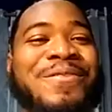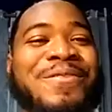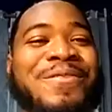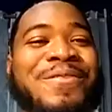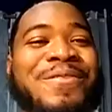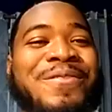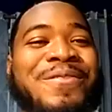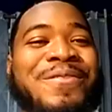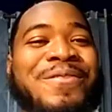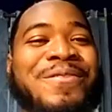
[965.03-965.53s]

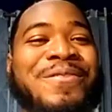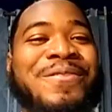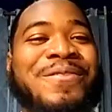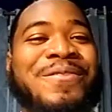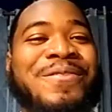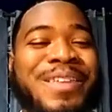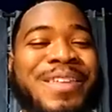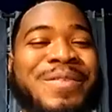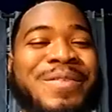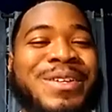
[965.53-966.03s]
this. They've
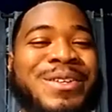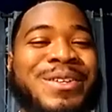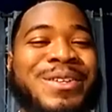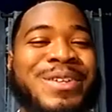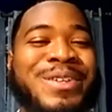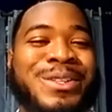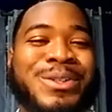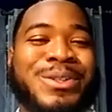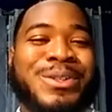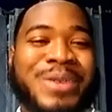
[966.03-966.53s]
been
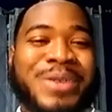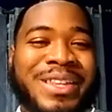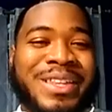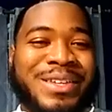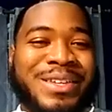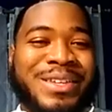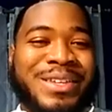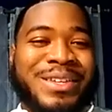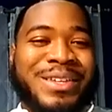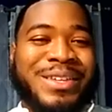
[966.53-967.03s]
doing this
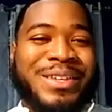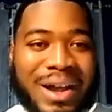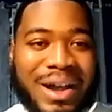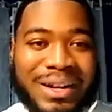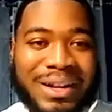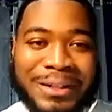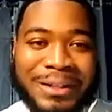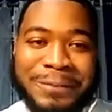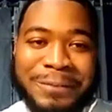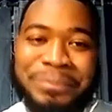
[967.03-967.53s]
for a
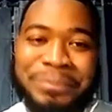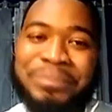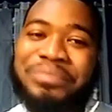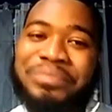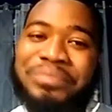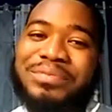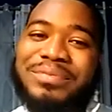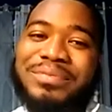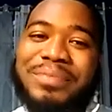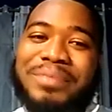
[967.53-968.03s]
while,
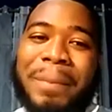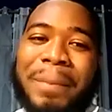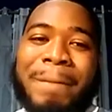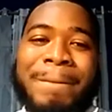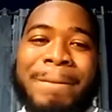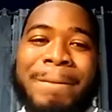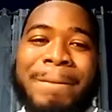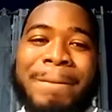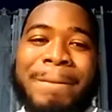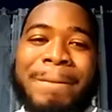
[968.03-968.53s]

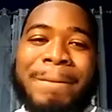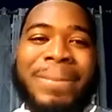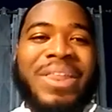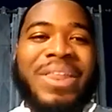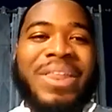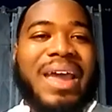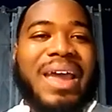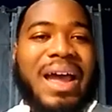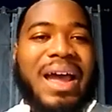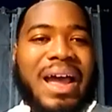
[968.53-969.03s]

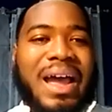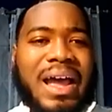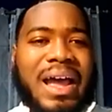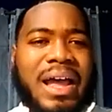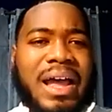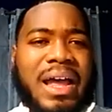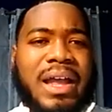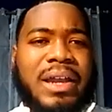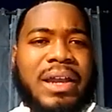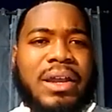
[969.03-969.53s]

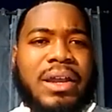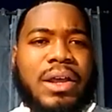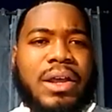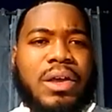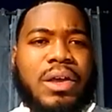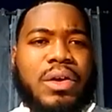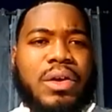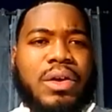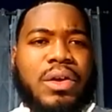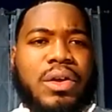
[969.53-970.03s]
and
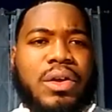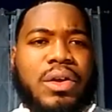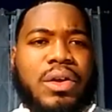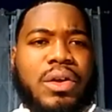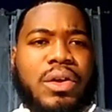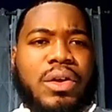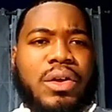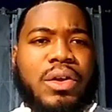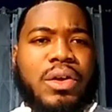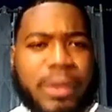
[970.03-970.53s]

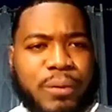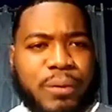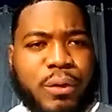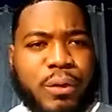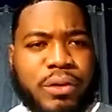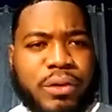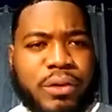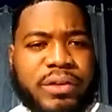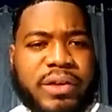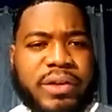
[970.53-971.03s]
of
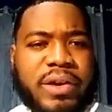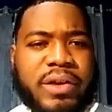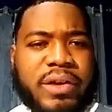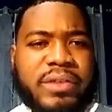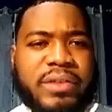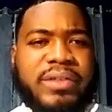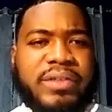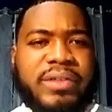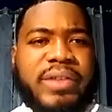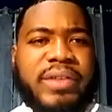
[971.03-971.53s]
course,
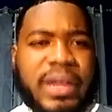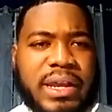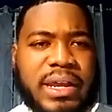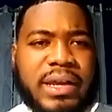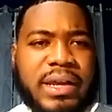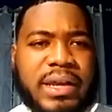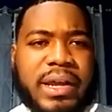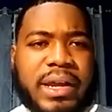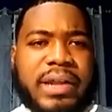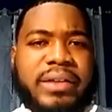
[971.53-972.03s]
there's
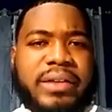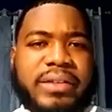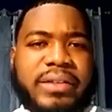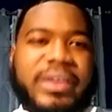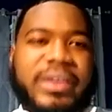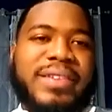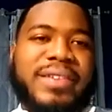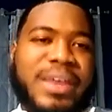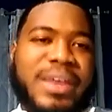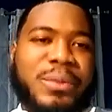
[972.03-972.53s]
Danica, and
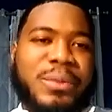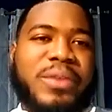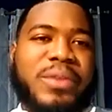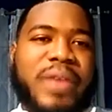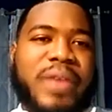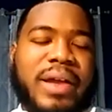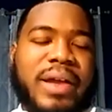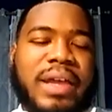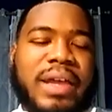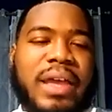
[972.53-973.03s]
since then we've
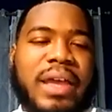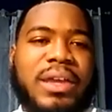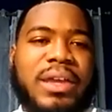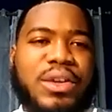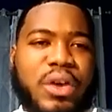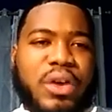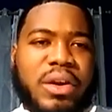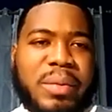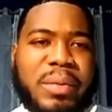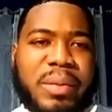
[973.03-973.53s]
had like
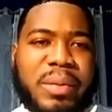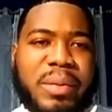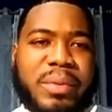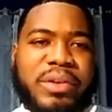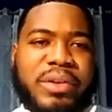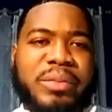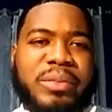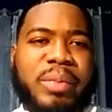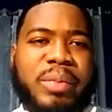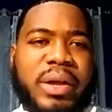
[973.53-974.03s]
younger
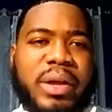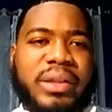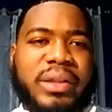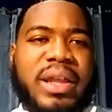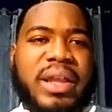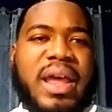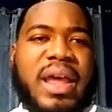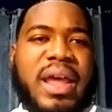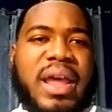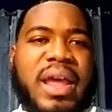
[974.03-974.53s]
members. But
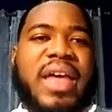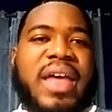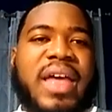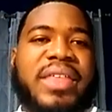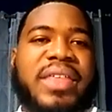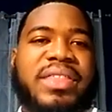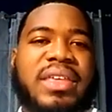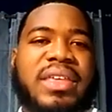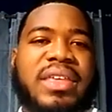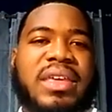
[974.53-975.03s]

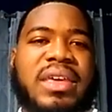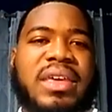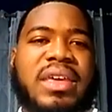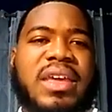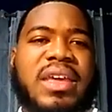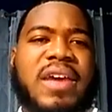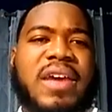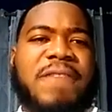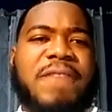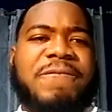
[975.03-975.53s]

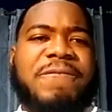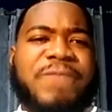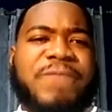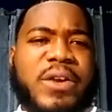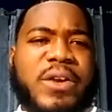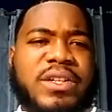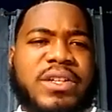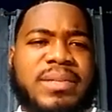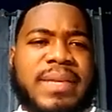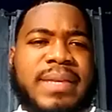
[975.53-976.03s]
the
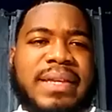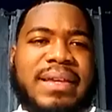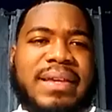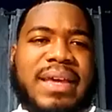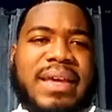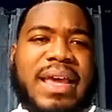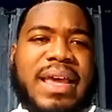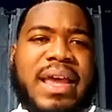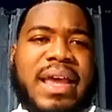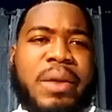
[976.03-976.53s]
first
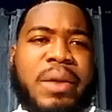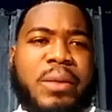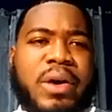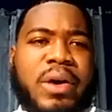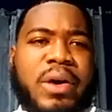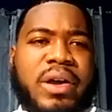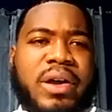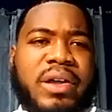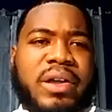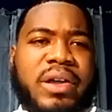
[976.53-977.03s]
meeting, it
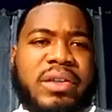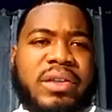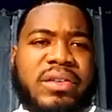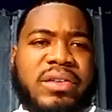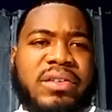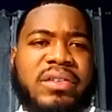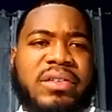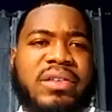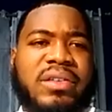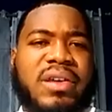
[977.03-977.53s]

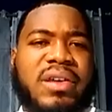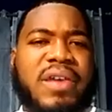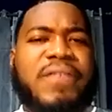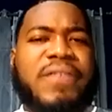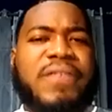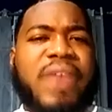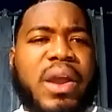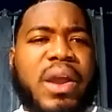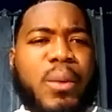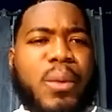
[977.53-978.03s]
was
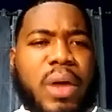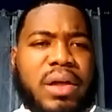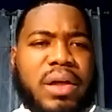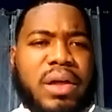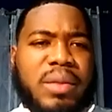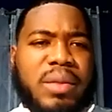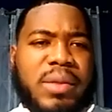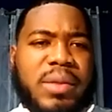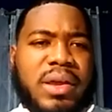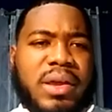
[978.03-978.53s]
very
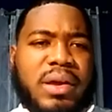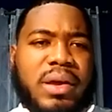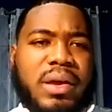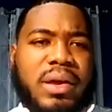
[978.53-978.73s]
welcoming.